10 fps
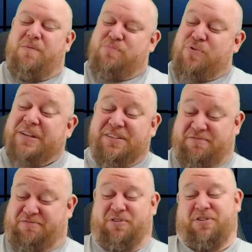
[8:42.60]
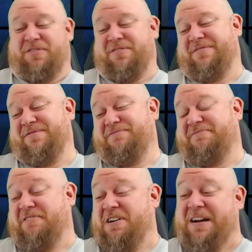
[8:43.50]
Prison food.
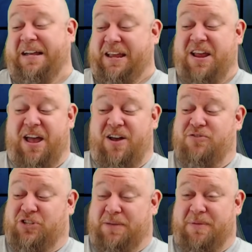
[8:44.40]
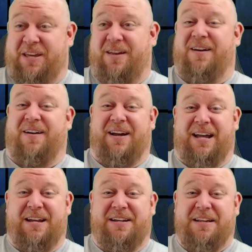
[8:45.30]
Fucking hell, Jimmy. All
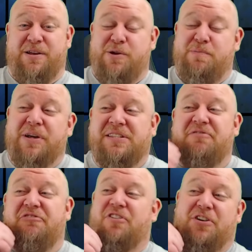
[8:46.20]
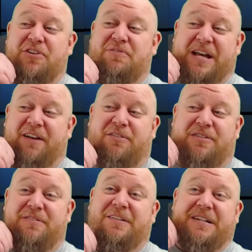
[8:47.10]
right. Prison food. Well,
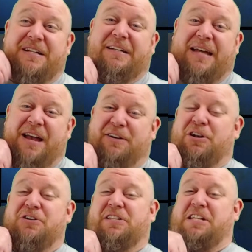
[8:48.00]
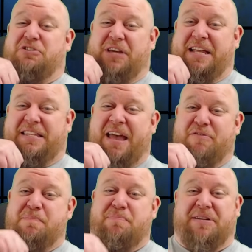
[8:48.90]
how close did you get to
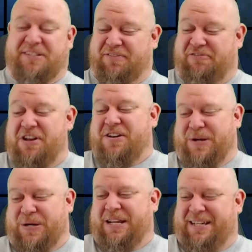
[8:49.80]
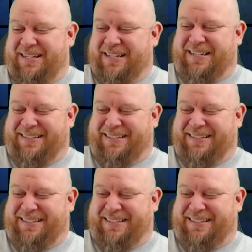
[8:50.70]
having prison food? All